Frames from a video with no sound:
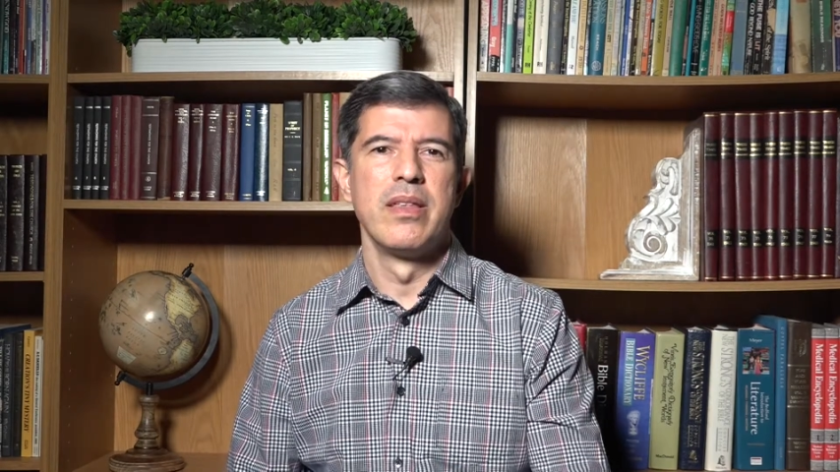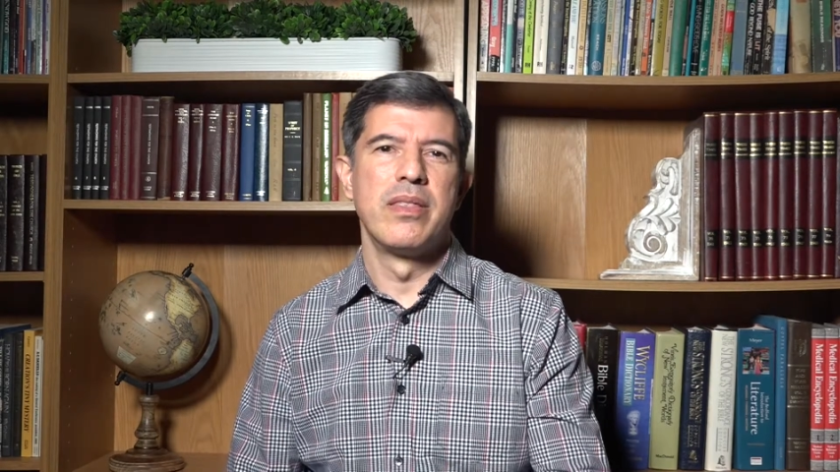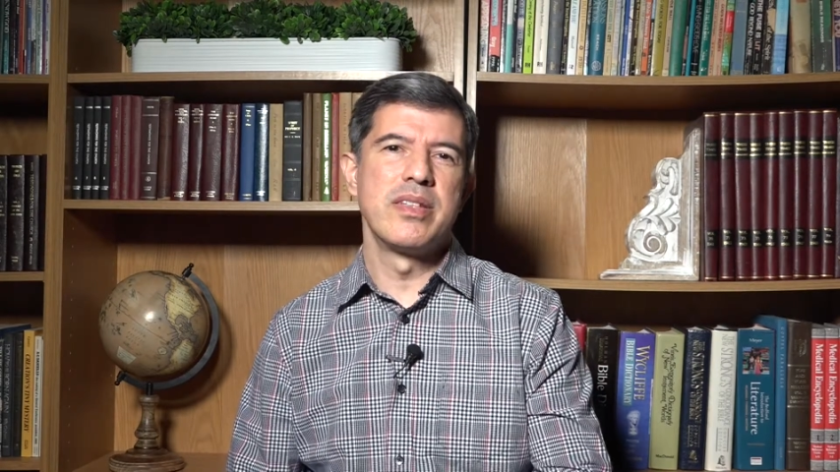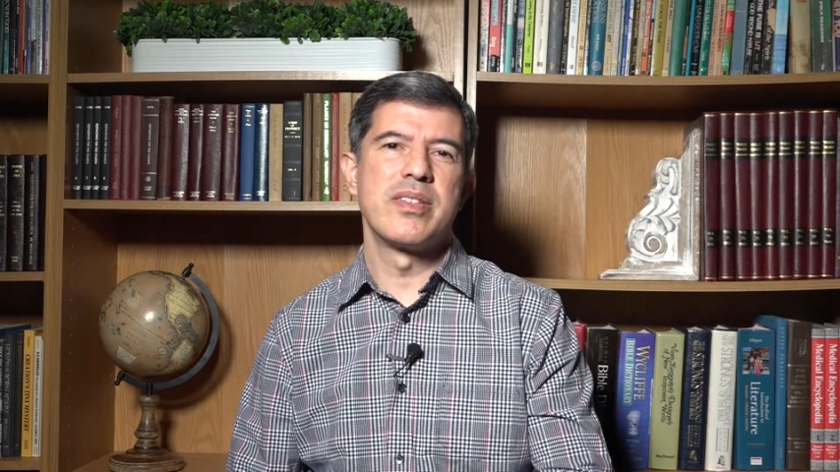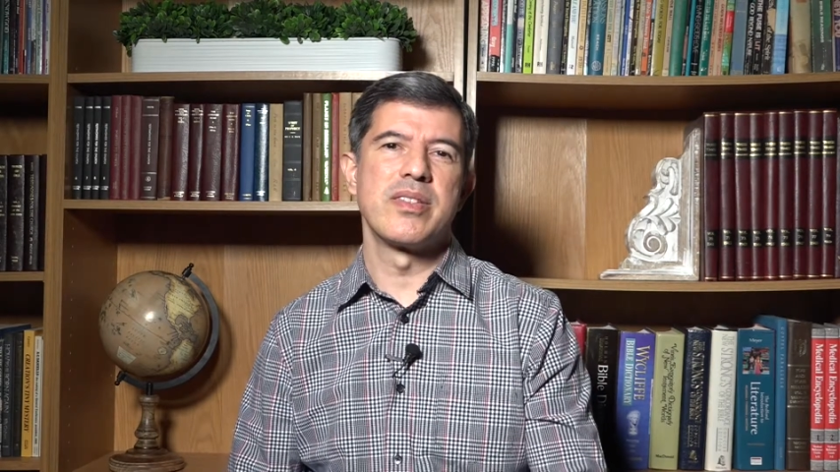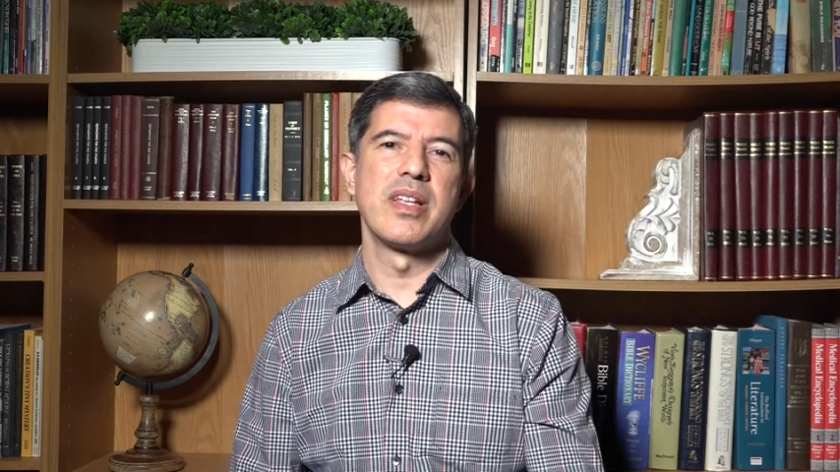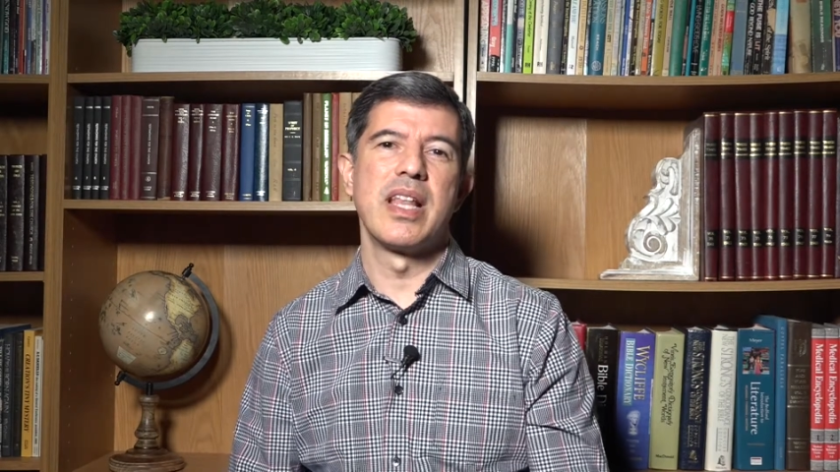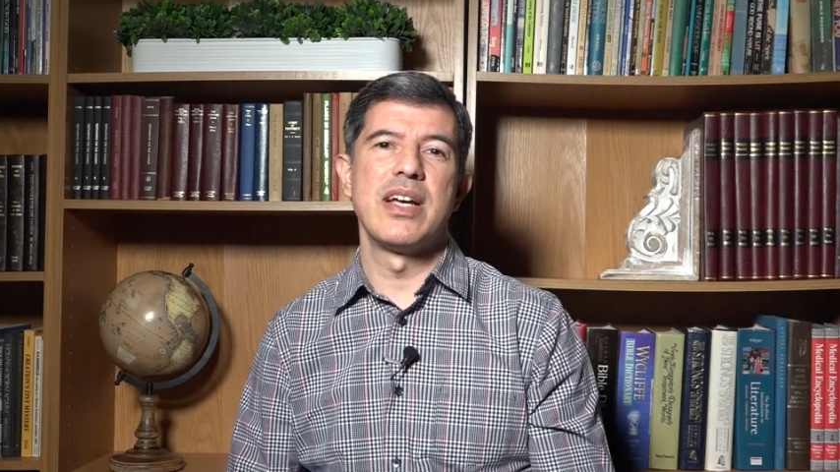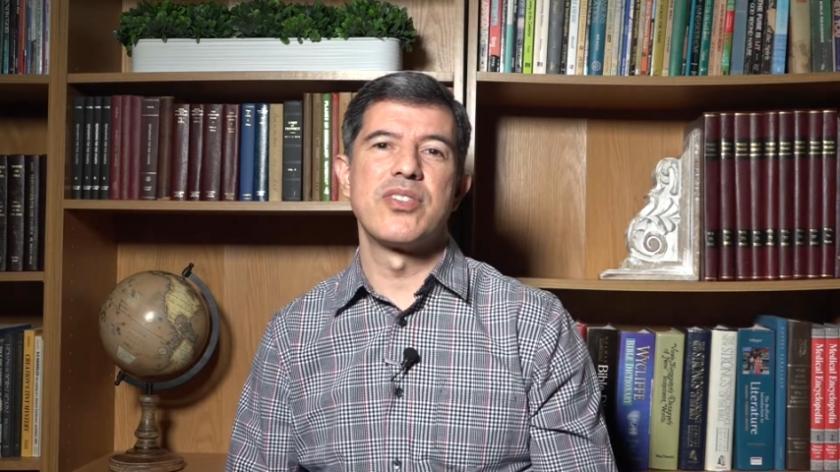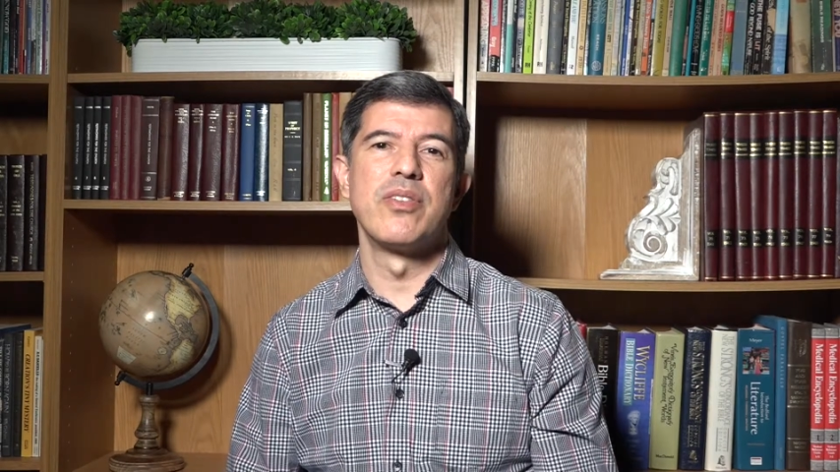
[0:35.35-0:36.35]
This is the
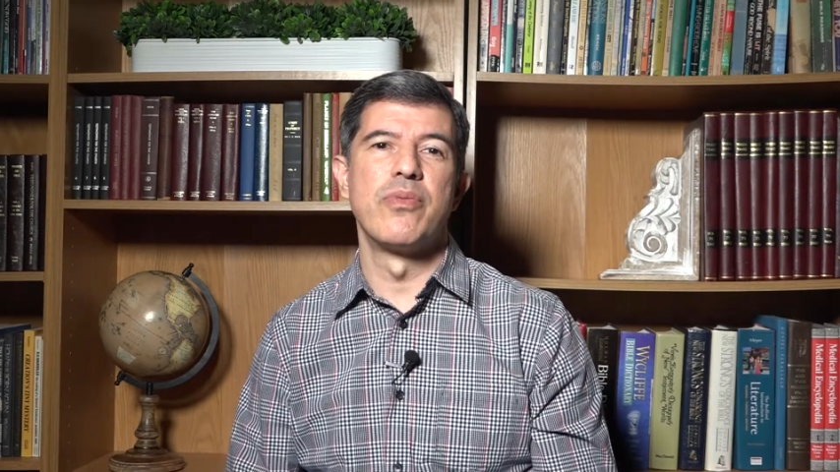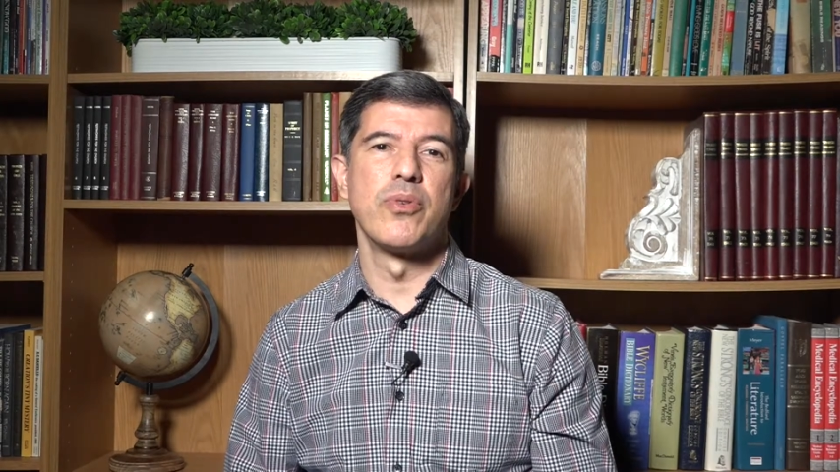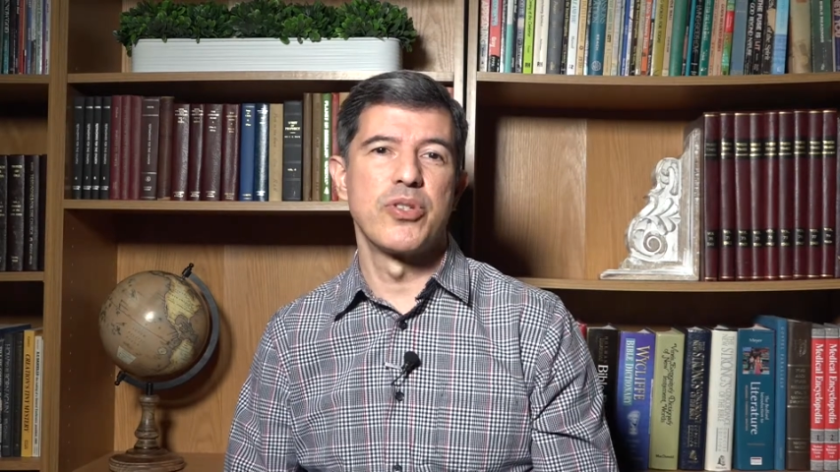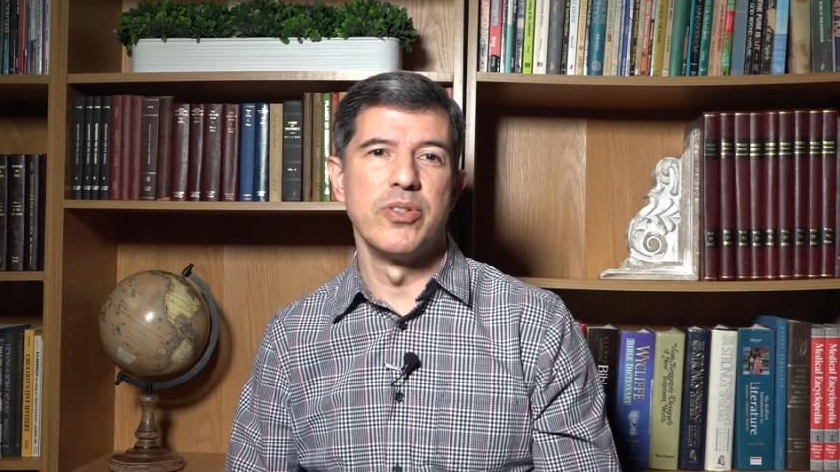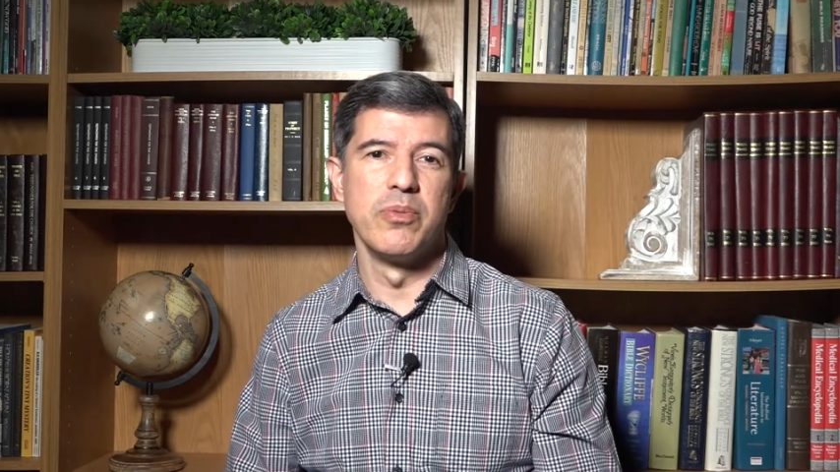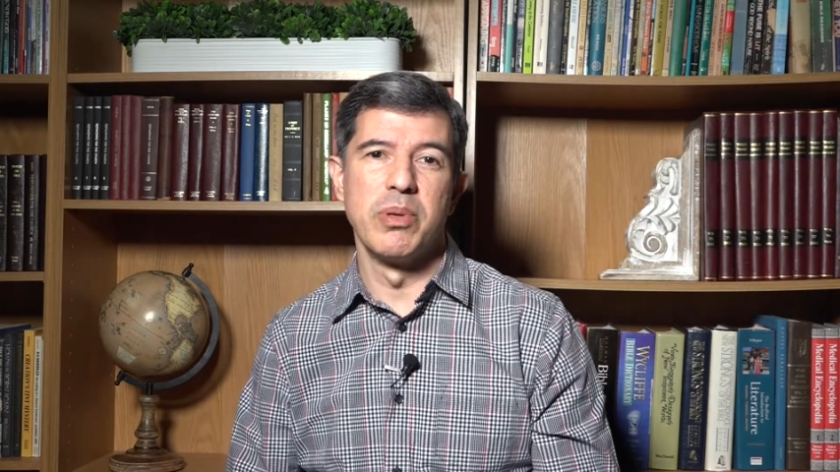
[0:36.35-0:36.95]
last devotional,